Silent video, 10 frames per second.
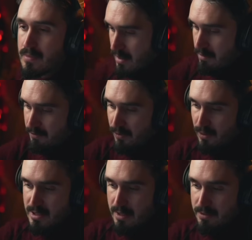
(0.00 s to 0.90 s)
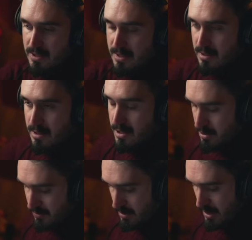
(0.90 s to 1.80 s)
And for reference,
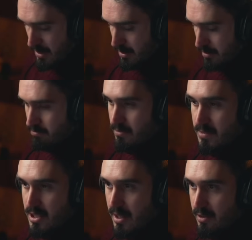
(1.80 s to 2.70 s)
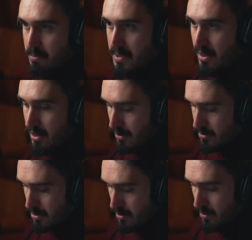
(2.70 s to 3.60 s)
just for the sake of being
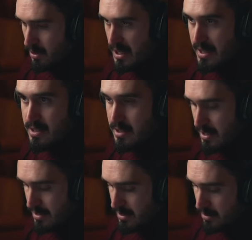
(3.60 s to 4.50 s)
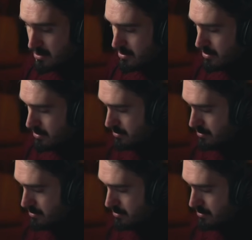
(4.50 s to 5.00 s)
thorough, here's CSS.